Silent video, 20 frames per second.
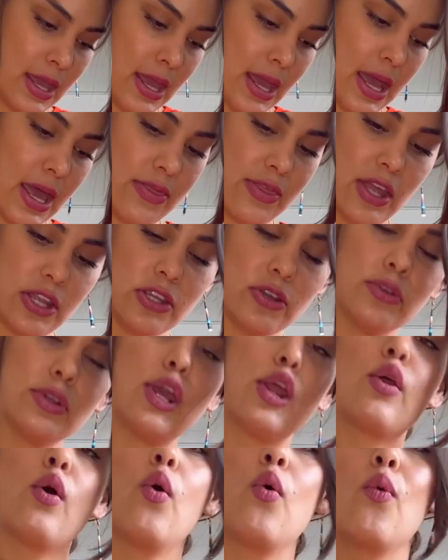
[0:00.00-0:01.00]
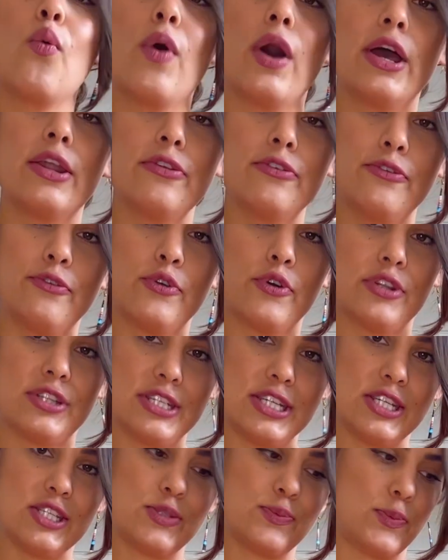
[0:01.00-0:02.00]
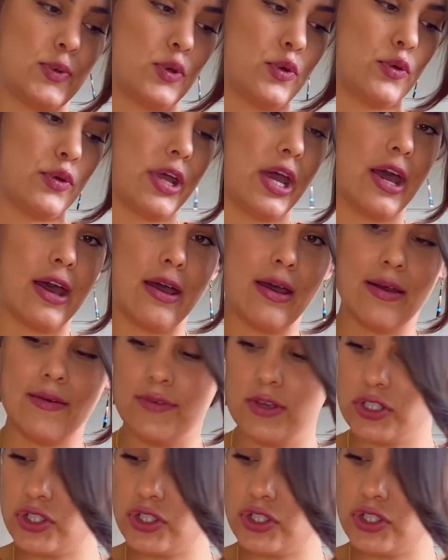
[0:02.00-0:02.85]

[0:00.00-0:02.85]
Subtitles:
And then you'll need 1/4 teaspoon of